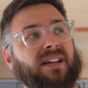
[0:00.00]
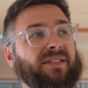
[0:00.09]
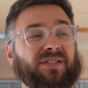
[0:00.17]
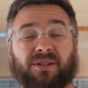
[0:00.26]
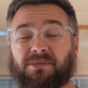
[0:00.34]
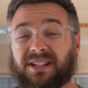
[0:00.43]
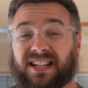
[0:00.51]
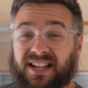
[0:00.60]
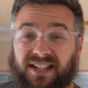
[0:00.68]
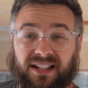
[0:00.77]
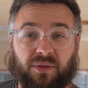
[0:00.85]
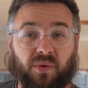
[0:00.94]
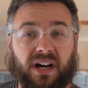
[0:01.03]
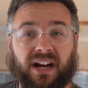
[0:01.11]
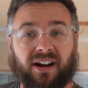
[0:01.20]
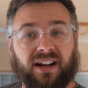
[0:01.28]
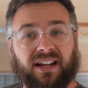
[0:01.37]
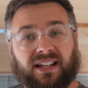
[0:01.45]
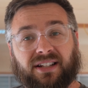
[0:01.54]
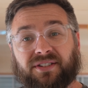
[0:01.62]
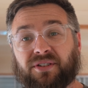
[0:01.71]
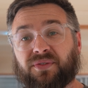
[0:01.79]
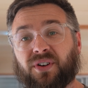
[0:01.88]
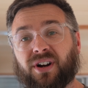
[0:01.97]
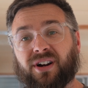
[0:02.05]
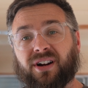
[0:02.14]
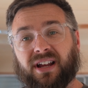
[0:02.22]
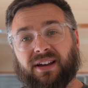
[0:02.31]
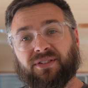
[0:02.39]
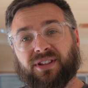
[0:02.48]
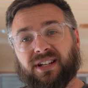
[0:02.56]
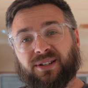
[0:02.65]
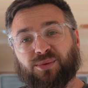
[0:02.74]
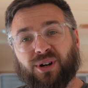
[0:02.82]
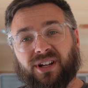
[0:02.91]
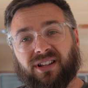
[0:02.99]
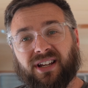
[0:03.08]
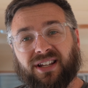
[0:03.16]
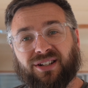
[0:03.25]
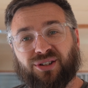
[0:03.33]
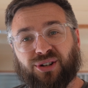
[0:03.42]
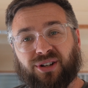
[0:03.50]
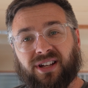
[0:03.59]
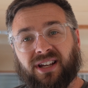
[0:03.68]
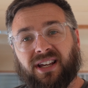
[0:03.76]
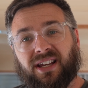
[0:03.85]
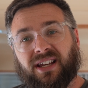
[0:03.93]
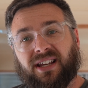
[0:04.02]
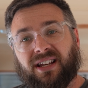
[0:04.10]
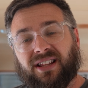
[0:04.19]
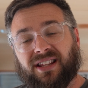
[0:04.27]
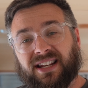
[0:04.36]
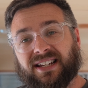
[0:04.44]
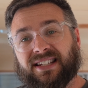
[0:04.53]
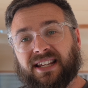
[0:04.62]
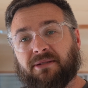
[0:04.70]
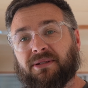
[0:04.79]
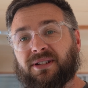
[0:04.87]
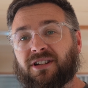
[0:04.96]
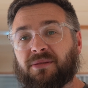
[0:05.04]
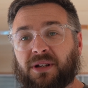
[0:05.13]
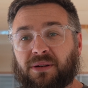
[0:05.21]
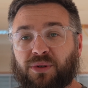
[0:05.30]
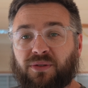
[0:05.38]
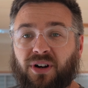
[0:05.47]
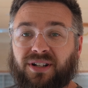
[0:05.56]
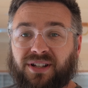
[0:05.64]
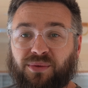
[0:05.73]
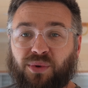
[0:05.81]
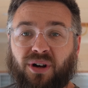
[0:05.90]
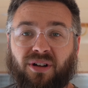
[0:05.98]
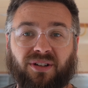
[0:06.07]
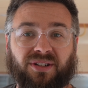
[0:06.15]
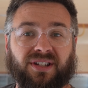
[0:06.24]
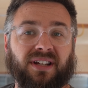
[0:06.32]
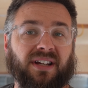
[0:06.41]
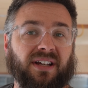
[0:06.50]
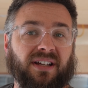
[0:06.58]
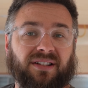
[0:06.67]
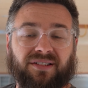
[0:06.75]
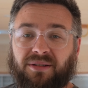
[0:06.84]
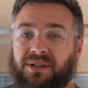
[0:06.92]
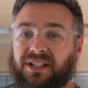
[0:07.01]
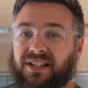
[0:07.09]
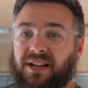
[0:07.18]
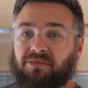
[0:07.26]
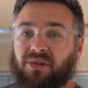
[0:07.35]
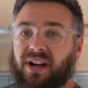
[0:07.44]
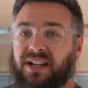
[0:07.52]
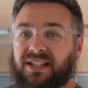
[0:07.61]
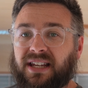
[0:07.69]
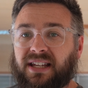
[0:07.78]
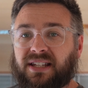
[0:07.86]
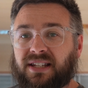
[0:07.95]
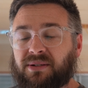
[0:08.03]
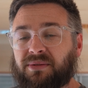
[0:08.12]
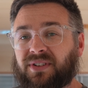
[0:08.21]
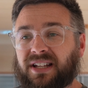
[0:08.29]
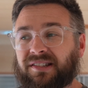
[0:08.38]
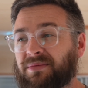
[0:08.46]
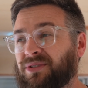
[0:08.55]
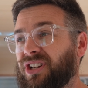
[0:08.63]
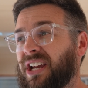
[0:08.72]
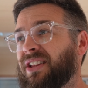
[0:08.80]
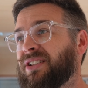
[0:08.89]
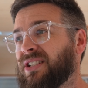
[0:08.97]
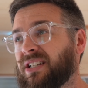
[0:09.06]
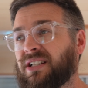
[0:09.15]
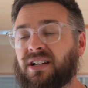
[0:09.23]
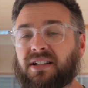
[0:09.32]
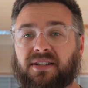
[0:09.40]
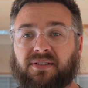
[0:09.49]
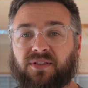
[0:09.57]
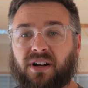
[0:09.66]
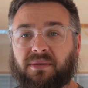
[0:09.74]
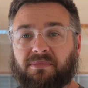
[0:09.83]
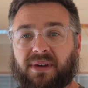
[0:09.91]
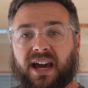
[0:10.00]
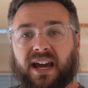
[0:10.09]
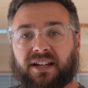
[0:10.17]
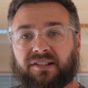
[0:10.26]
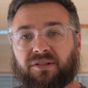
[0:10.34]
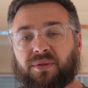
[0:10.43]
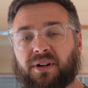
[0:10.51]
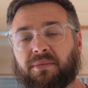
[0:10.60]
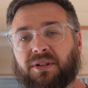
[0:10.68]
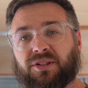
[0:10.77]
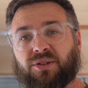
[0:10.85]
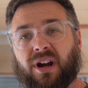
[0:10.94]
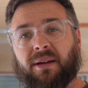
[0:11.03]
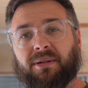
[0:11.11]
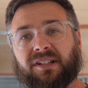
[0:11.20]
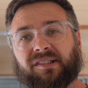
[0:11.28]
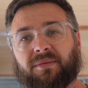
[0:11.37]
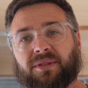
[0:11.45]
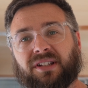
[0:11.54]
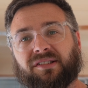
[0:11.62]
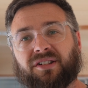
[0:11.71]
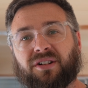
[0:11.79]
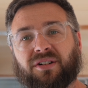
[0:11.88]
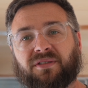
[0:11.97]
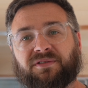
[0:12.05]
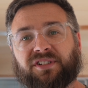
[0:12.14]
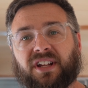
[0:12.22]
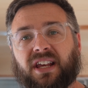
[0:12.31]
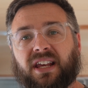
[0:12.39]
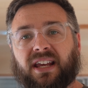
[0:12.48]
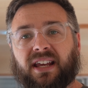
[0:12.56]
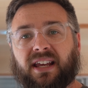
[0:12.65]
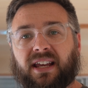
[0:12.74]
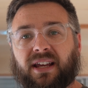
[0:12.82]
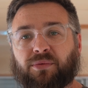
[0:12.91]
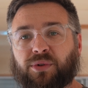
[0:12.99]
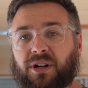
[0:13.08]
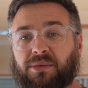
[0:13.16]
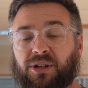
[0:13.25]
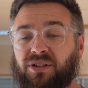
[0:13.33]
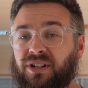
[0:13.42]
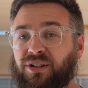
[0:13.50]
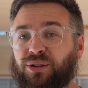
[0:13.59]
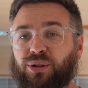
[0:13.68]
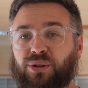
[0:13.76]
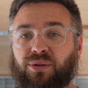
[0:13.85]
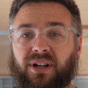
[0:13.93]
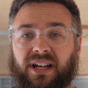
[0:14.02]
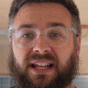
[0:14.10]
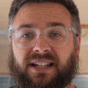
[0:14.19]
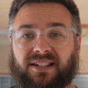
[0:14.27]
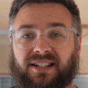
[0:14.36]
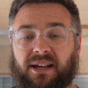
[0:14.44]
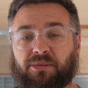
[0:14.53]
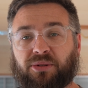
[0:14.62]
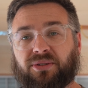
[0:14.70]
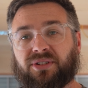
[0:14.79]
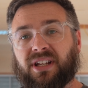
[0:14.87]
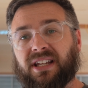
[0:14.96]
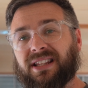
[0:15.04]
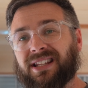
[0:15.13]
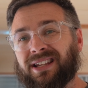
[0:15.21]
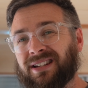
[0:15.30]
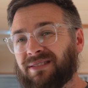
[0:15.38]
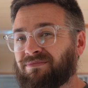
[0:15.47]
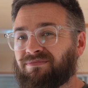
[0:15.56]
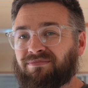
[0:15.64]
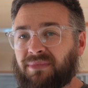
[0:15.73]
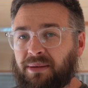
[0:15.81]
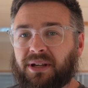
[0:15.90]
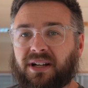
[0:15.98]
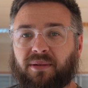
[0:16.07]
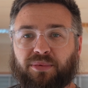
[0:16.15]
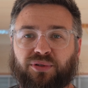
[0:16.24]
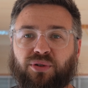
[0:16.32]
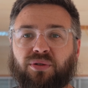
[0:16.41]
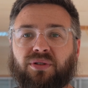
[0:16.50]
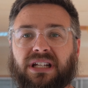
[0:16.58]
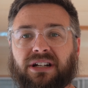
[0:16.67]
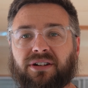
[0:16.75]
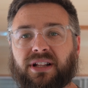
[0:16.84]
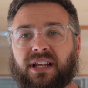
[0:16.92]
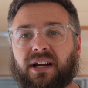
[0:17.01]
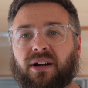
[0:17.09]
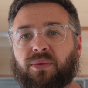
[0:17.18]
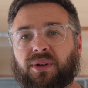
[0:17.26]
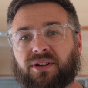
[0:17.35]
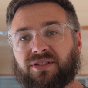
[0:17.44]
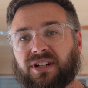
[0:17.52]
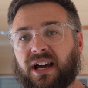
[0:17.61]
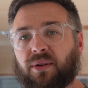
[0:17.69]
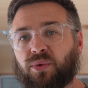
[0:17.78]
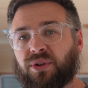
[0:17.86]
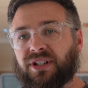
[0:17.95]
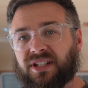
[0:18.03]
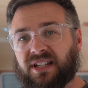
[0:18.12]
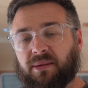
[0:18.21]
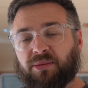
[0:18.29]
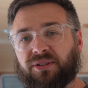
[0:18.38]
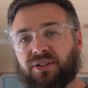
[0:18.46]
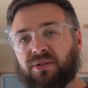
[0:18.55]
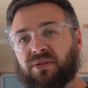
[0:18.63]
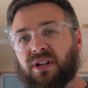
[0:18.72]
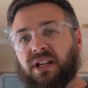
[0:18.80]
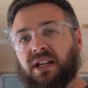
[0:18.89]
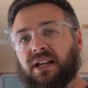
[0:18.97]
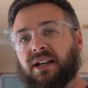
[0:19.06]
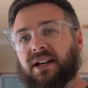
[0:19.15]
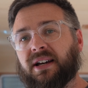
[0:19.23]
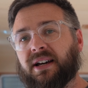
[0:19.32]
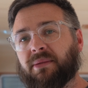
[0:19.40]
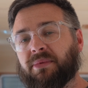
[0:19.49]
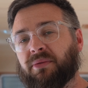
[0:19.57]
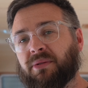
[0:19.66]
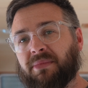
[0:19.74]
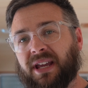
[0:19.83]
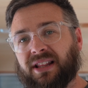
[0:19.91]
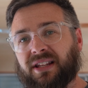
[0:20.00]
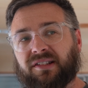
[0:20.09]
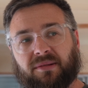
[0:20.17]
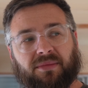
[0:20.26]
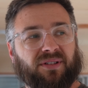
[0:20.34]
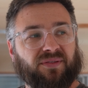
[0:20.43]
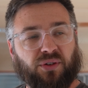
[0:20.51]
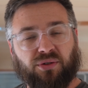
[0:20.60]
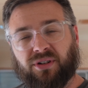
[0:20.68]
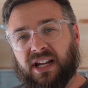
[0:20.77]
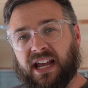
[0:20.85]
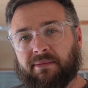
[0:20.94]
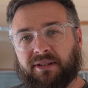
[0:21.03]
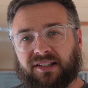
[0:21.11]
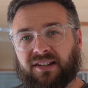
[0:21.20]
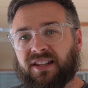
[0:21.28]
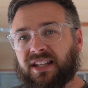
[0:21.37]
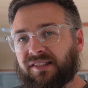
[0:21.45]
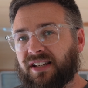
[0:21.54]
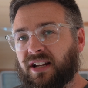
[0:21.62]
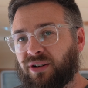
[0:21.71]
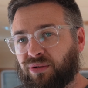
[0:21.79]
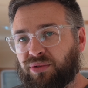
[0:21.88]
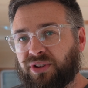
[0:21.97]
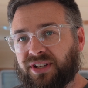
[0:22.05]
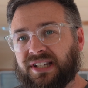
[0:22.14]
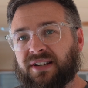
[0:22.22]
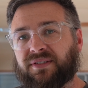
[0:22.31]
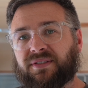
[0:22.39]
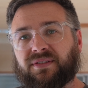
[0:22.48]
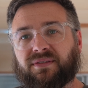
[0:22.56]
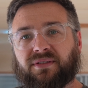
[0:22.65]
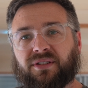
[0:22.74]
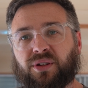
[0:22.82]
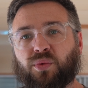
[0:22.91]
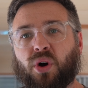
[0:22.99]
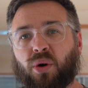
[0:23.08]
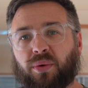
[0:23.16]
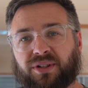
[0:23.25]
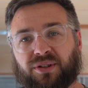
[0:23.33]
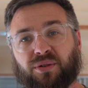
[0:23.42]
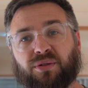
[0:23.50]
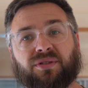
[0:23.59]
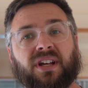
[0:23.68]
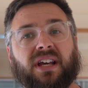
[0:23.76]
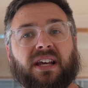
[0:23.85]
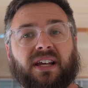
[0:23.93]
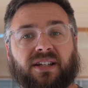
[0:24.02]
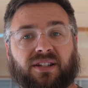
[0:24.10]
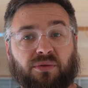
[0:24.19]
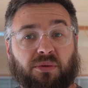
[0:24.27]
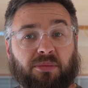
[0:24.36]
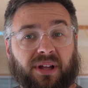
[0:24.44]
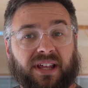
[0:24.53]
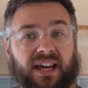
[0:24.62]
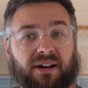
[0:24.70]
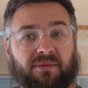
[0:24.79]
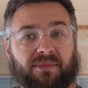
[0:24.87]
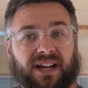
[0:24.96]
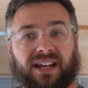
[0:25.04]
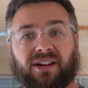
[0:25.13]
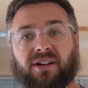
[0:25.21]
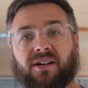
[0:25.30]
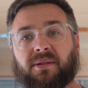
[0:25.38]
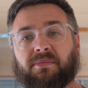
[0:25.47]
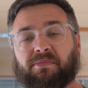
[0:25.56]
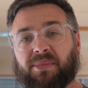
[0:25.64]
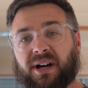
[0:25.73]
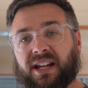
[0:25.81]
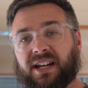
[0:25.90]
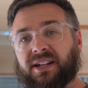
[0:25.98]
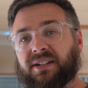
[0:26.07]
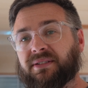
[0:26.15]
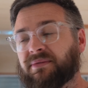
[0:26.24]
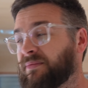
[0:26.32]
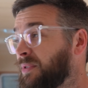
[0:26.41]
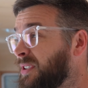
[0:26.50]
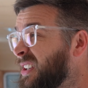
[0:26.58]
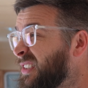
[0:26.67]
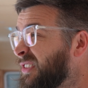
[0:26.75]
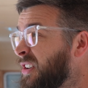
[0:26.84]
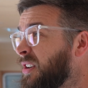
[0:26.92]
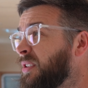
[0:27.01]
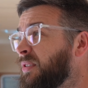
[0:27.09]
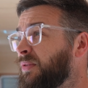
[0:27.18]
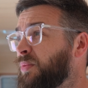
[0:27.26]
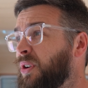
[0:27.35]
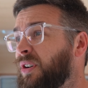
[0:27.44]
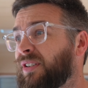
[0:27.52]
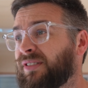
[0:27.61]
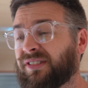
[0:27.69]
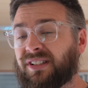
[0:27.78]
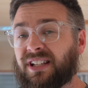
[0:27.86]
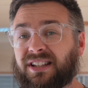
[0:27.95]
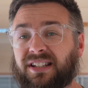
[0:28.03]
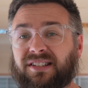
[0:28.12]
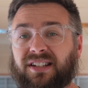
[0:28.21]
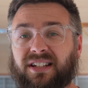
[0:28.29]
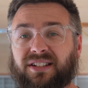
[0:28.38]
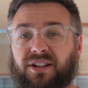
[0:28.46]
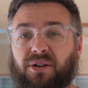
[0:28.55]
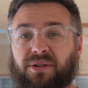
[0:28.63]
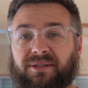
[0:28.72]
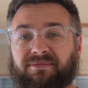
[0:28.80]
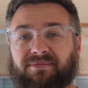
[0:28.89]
And I've just been testing the wiring, and so far everything is working like it should. The next step is going to be to move on to the walls. It's going to be the same process. We've got some challenging cuts front and back, so we're going to be scribing some of these curves, and we're going to be using glue and staples, and then maybe a couple screws here and there where there's not wood to staple to, but we may let some of the future cabinets and things kind of hold this stuff to the wall with screws. So we'll play that one by ear, but we're going to start on these walls and get these things going.